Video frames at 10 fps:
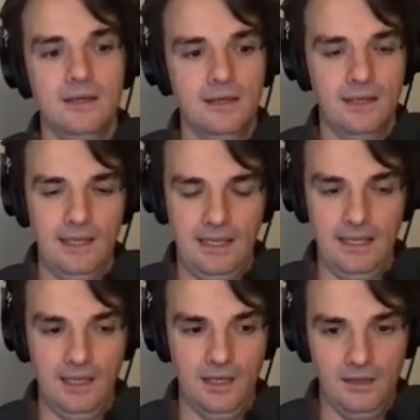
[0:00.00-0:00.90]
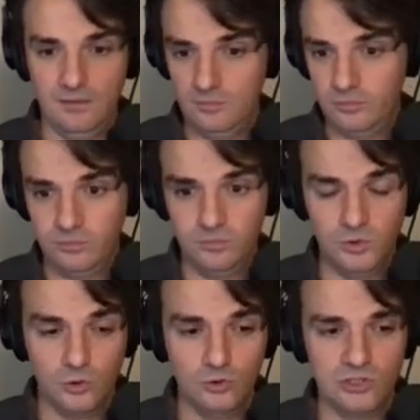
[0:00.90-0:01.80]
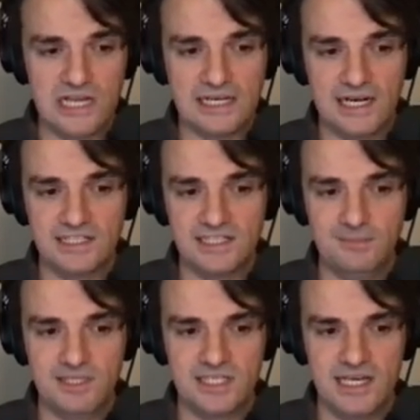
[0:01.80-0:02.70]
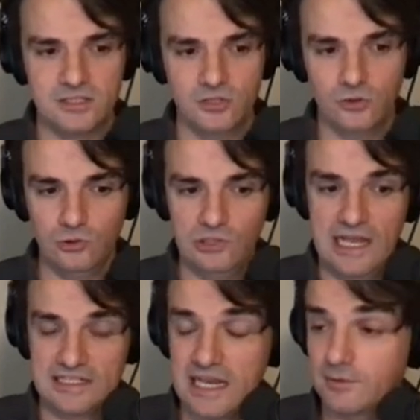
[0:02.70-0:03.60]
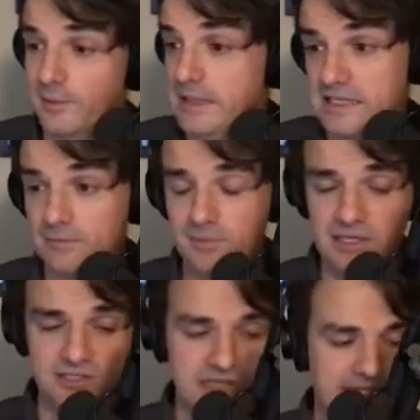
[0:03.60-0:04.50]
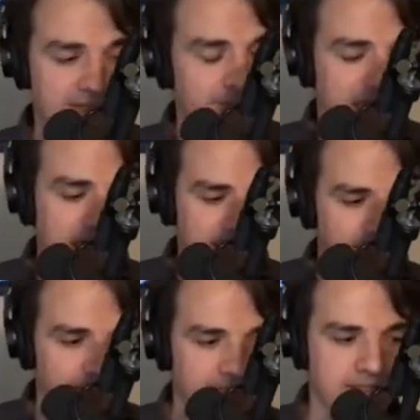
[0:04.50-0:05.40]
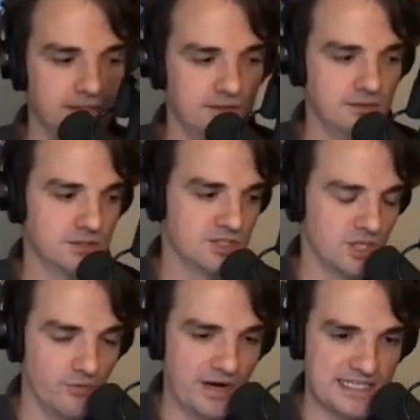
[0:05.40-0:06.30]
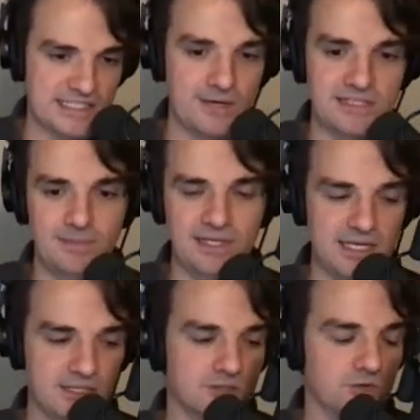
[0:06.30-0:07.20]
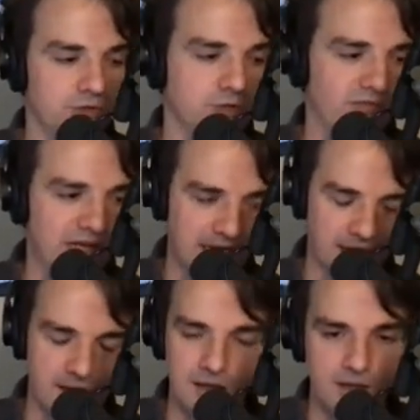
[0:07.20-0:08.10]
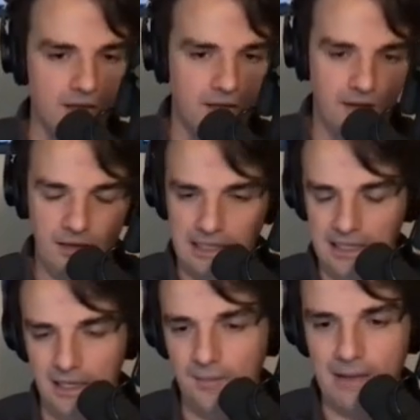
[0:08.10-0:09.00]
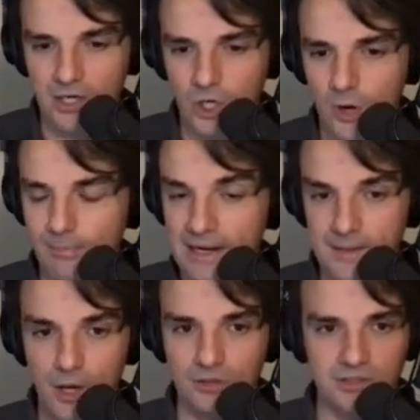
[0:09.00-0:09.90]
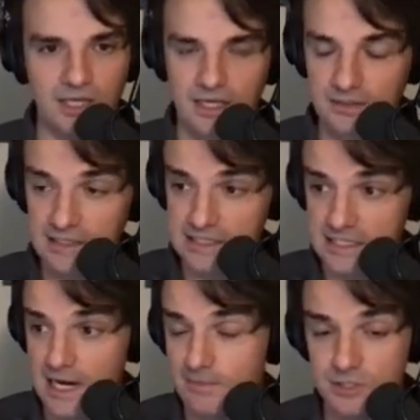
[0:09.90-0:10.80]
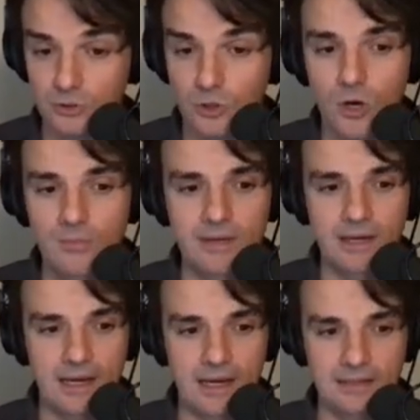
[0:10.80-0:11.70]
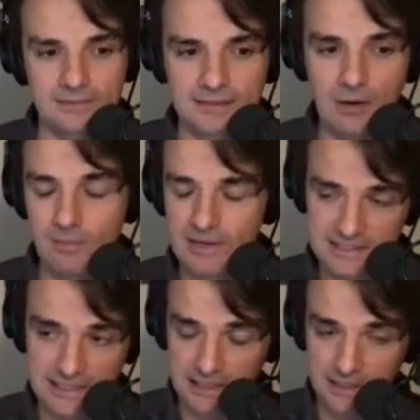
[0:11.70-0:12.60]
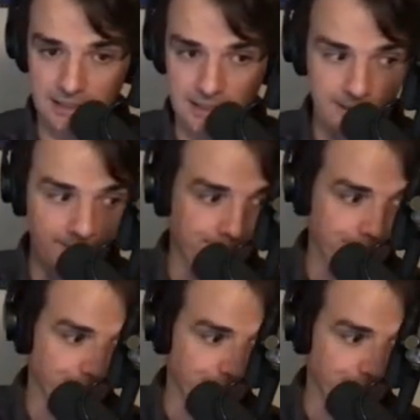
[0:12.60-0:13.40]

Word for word: Uh, you could use like an H T T P session. You could do like subdomain. Subdomain is really typical in, in software as a service applications where you have like uh, my company dot this service dot com, and that will basically um,